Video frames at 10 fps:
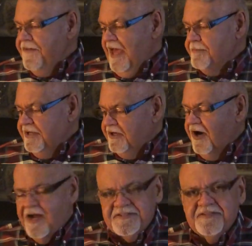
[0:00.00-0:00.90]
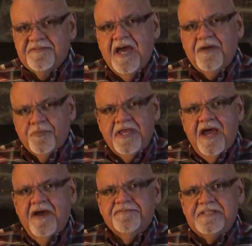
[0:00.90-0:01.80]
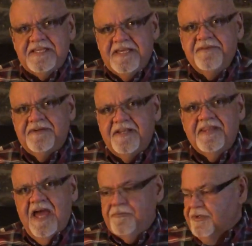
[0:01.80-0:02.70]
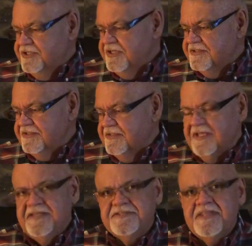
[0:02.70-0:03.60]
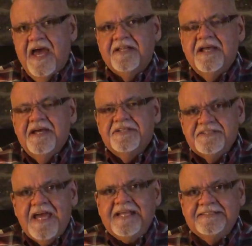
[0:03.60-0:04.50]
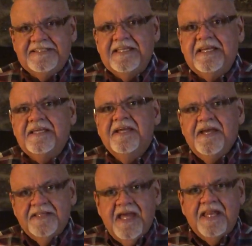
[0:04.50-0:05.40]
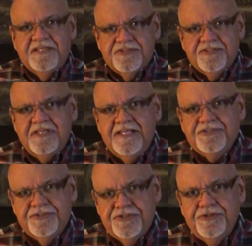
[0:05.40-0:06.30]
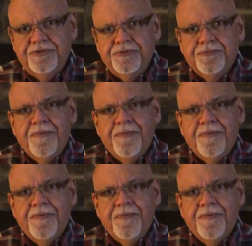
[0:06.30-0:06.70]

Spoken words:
And because of that, we have to give it that which is that sanctity that is its due.